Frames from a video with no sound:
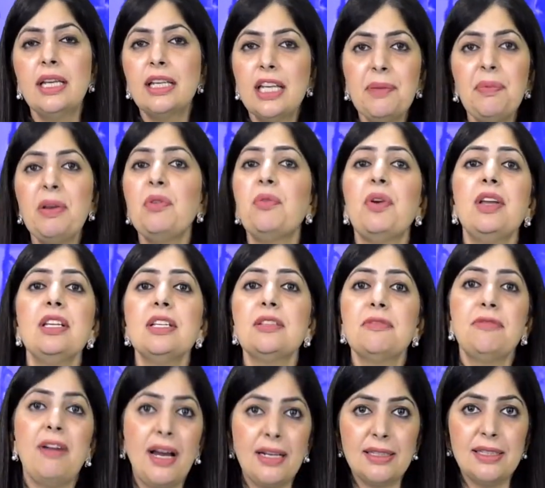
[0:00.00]
keeping various
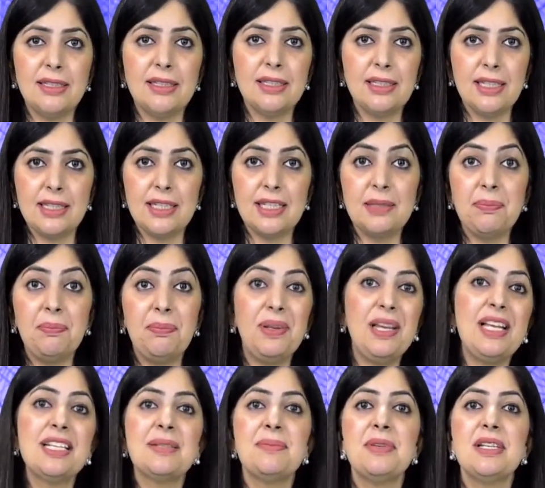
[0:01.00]
factors such as
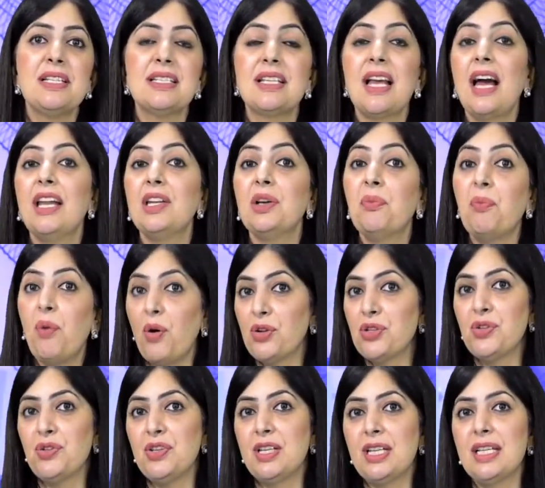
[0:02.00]
placements and
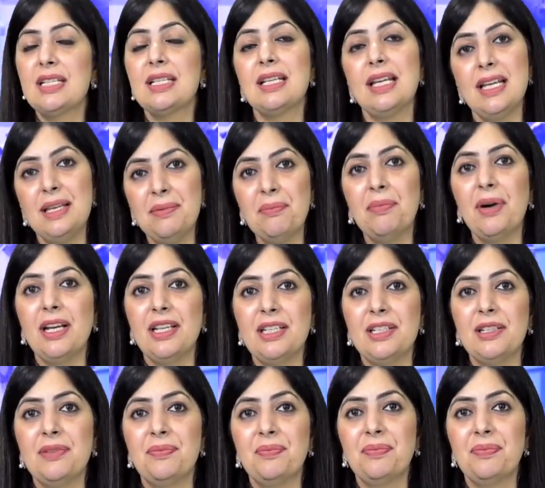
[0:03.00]
opportunities in mind.